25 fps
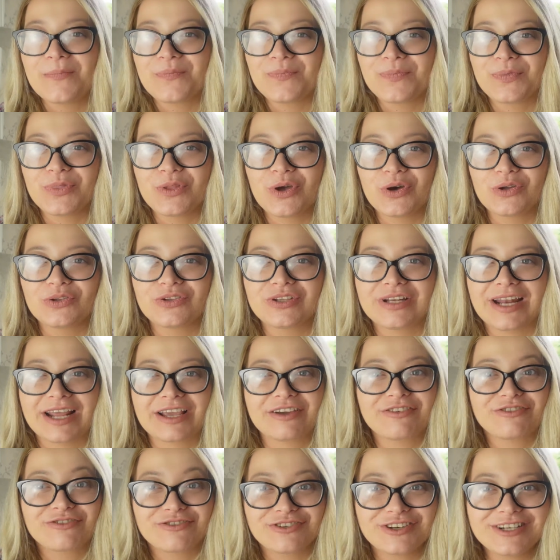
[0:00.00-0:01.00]
not
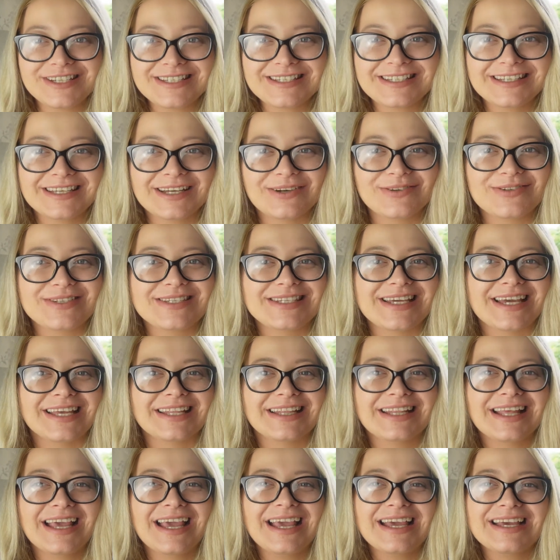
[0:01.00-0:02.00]
like freezing outside,
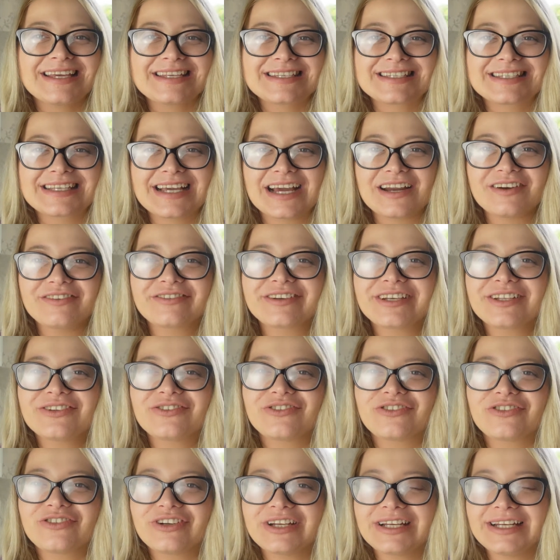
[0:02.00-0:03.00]
scarf
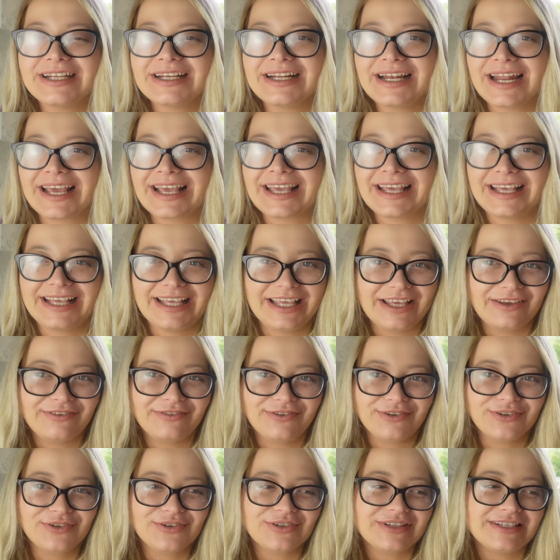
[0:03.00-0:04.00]
can really like give
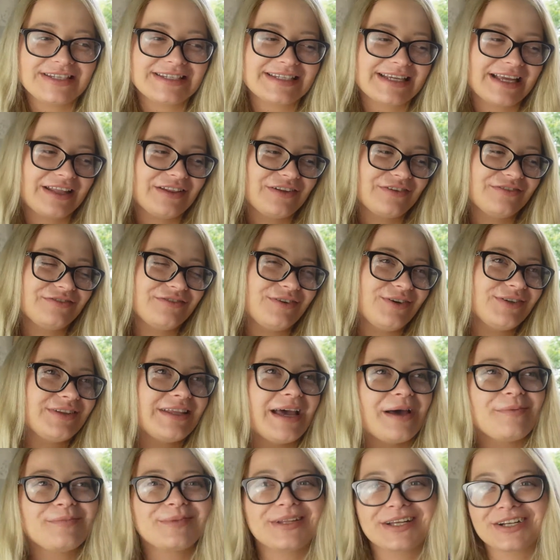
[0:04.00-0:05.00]
you this kind of
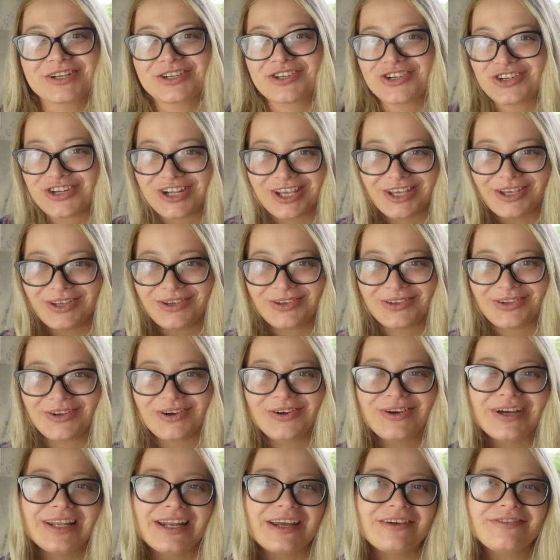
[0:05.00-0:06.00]
autumnal chic, you
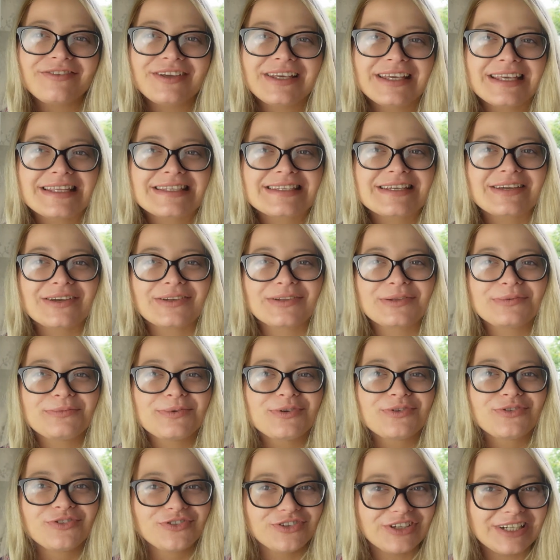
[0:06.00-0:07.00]
know. And I think it's going to
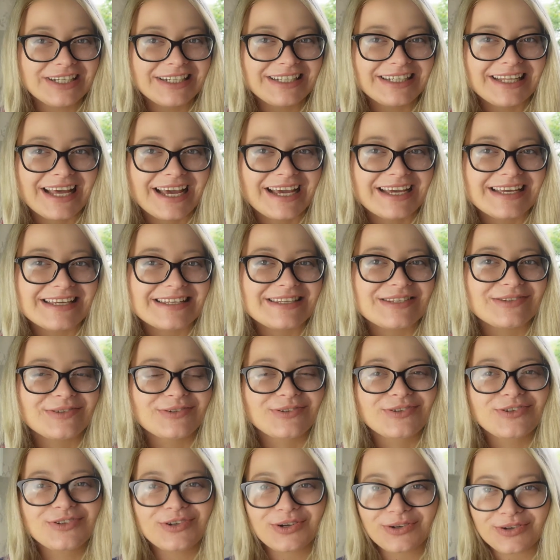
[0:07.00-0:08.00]
be really nice
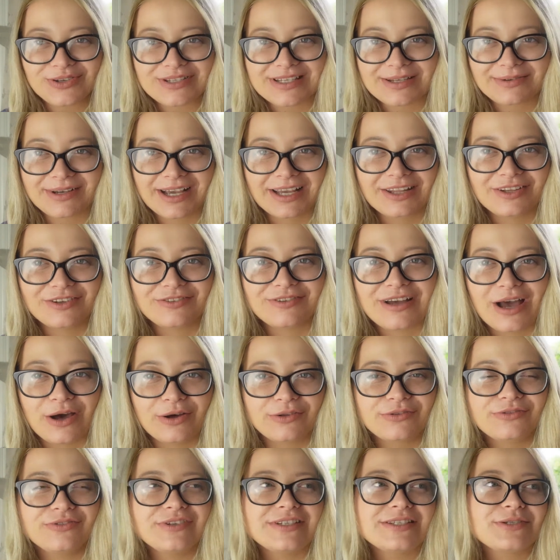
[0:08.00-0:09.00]
to show you some kind of
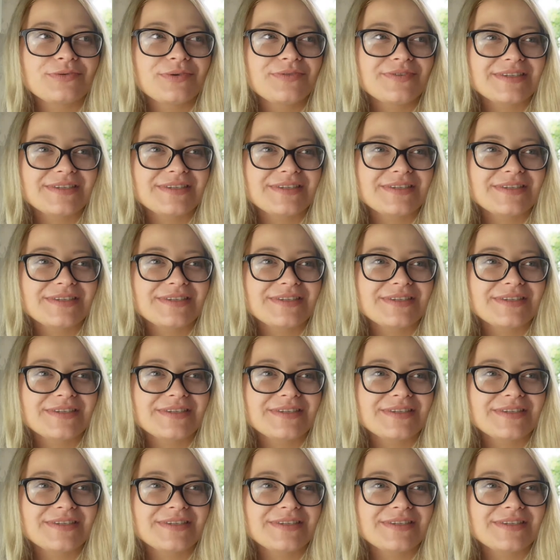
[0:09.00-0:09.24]
outfits with